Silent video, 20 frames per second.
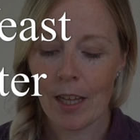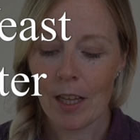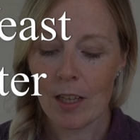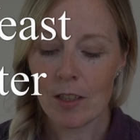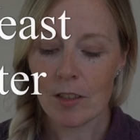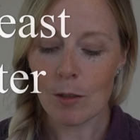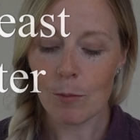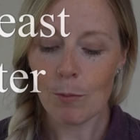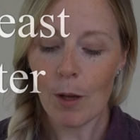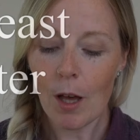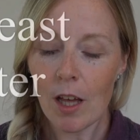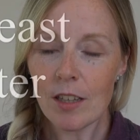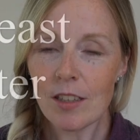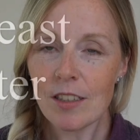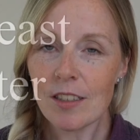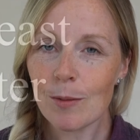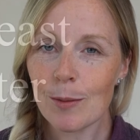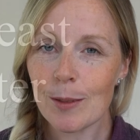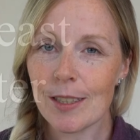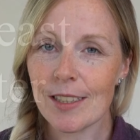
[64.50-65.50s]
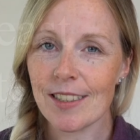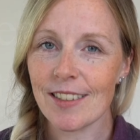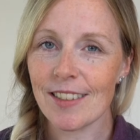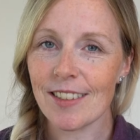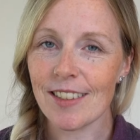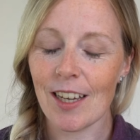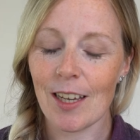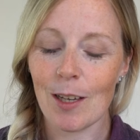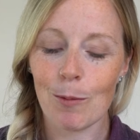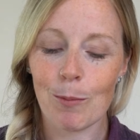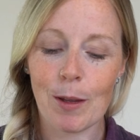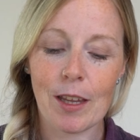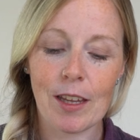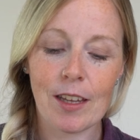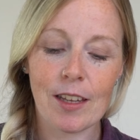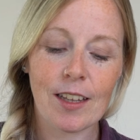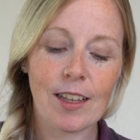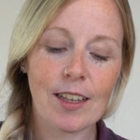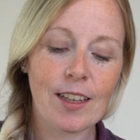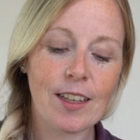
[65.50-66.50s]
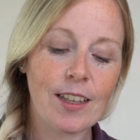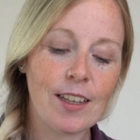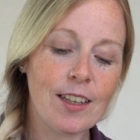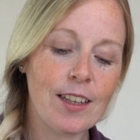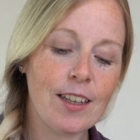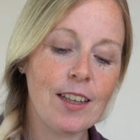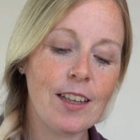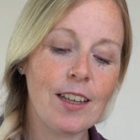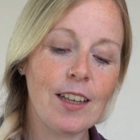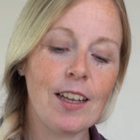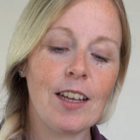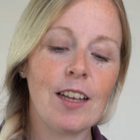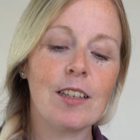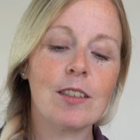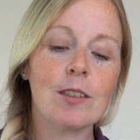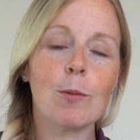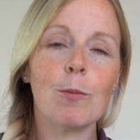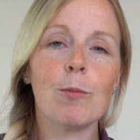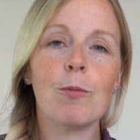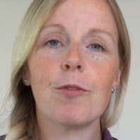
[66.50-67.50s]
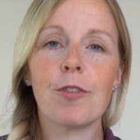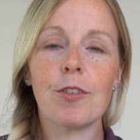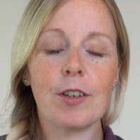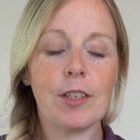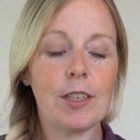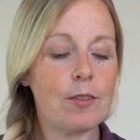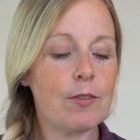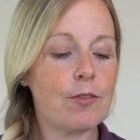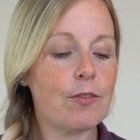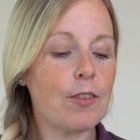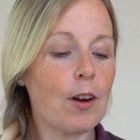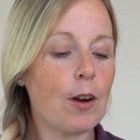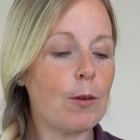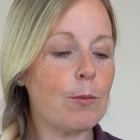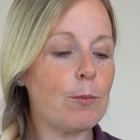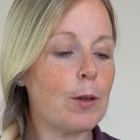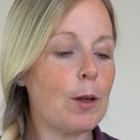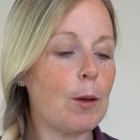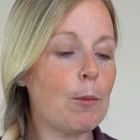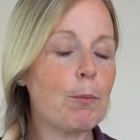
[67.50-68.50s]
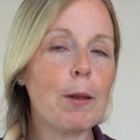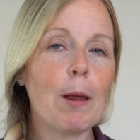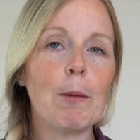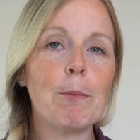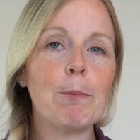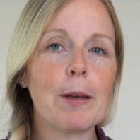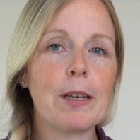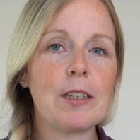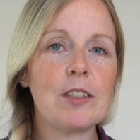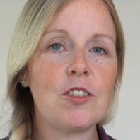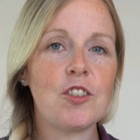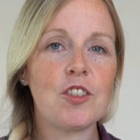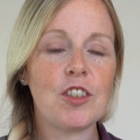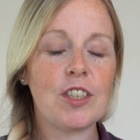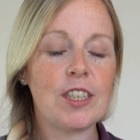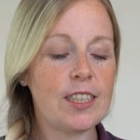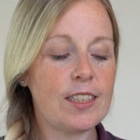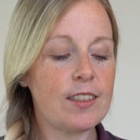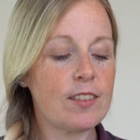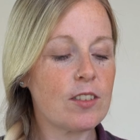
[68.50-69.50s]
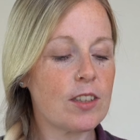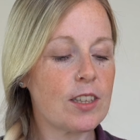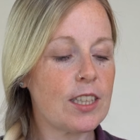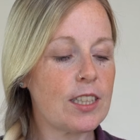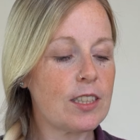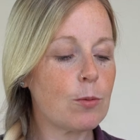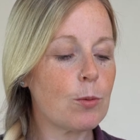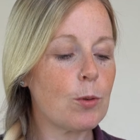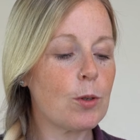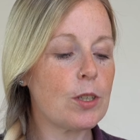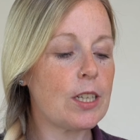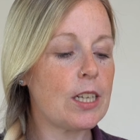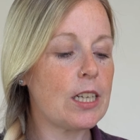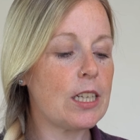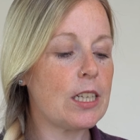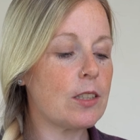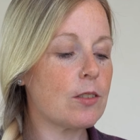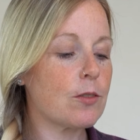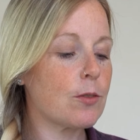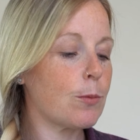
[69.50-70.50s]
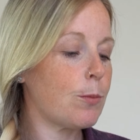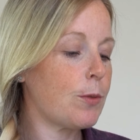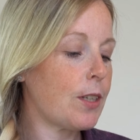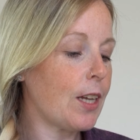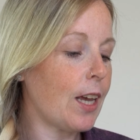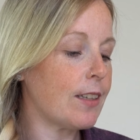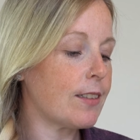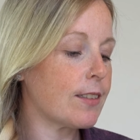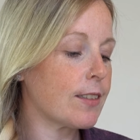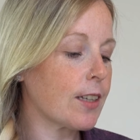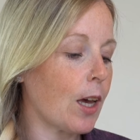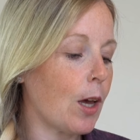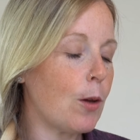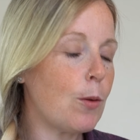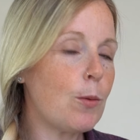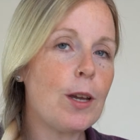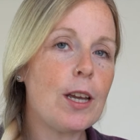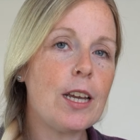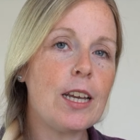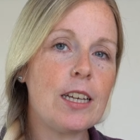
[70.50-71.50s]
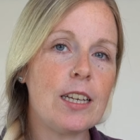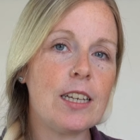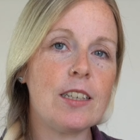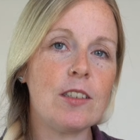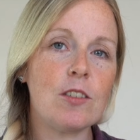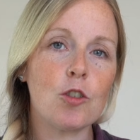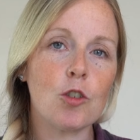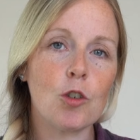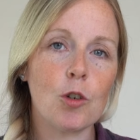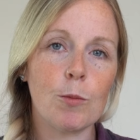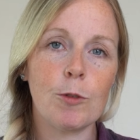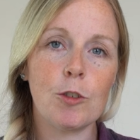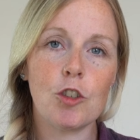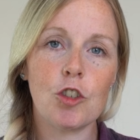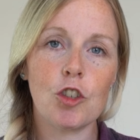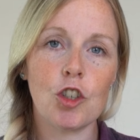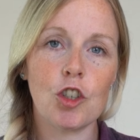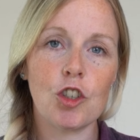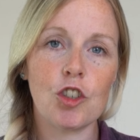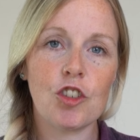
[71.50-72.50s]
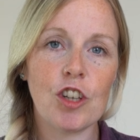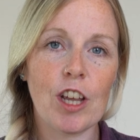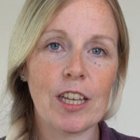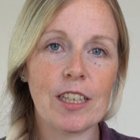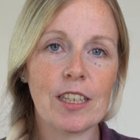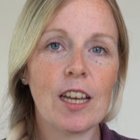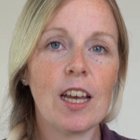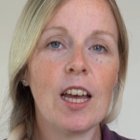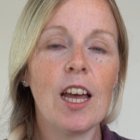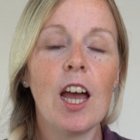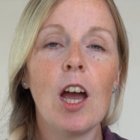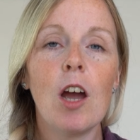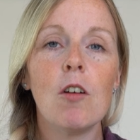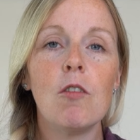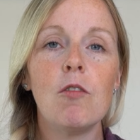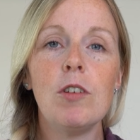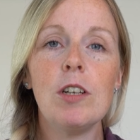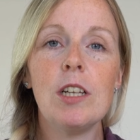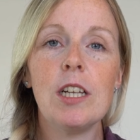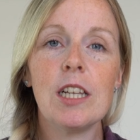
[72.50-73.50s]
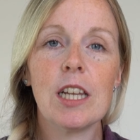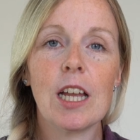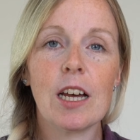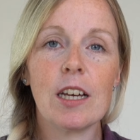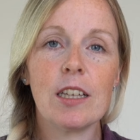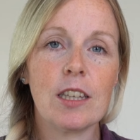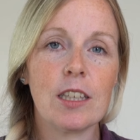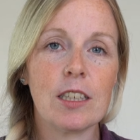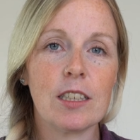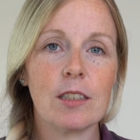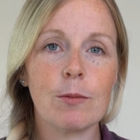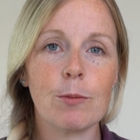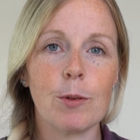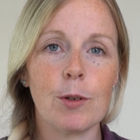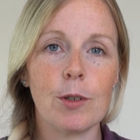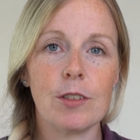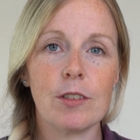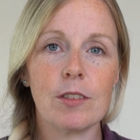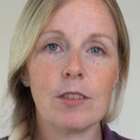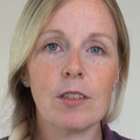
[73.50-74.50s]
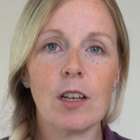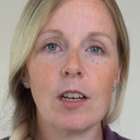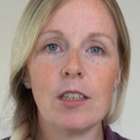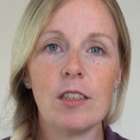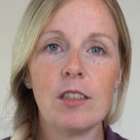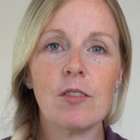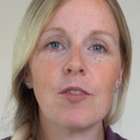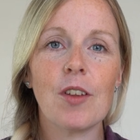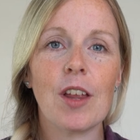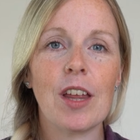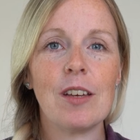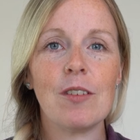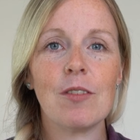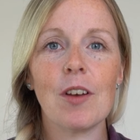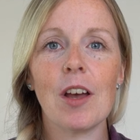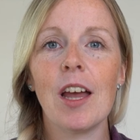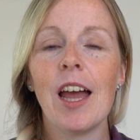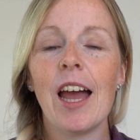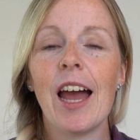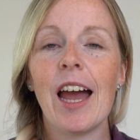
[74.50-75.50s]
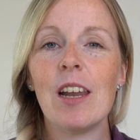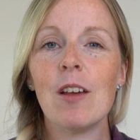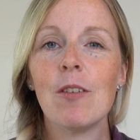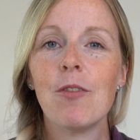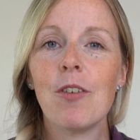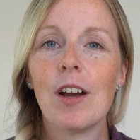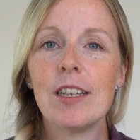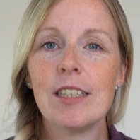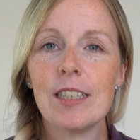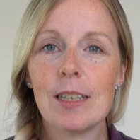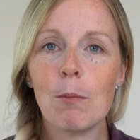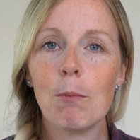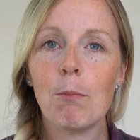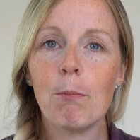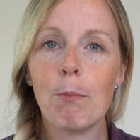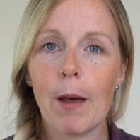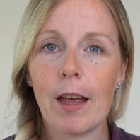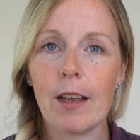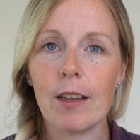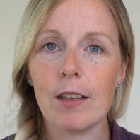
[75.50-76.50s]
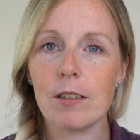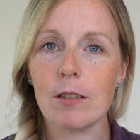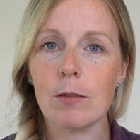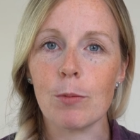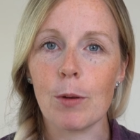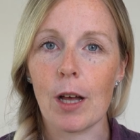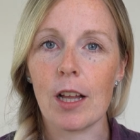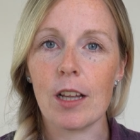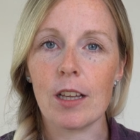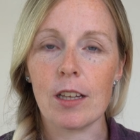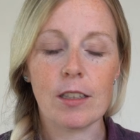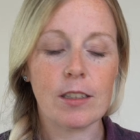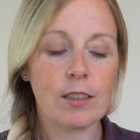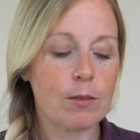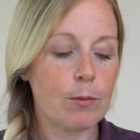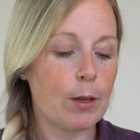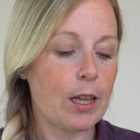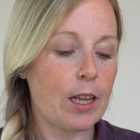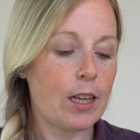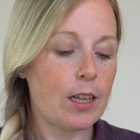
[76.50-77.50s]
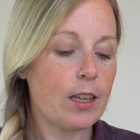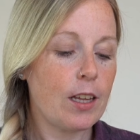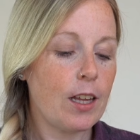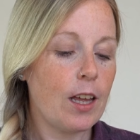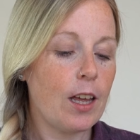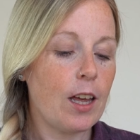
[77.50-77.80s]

some unsweetened soya milk, some free from plant-based cheese. So this one is from Tesco. It is your mature cheddar. Really like this one. It's nice flavour, and I find it melts well as well.